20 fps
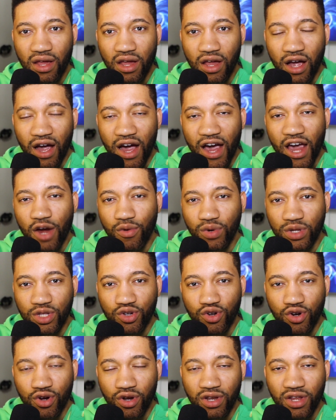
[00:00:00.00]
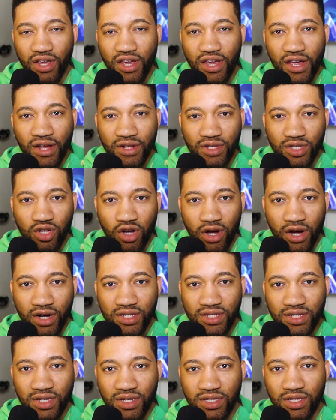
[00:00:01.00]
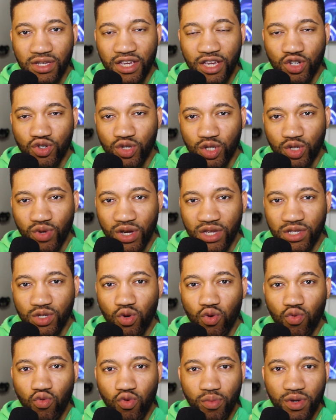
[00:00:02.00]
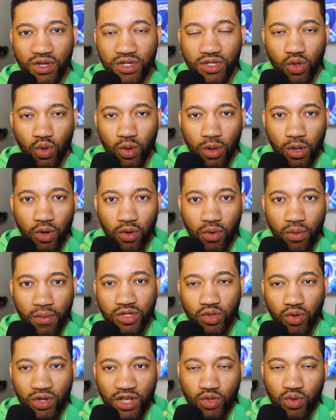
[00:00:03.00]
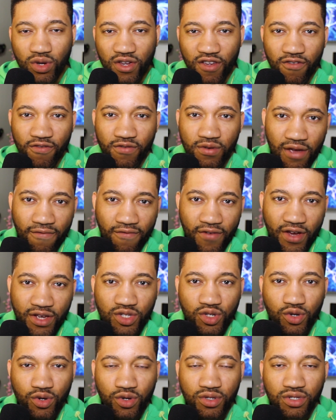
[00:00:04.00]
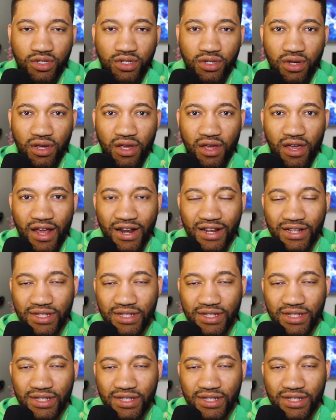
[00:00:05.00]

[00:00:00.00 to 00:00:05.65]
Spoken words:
a higher return in stocks since the interest rates will be so low. So this will give investors an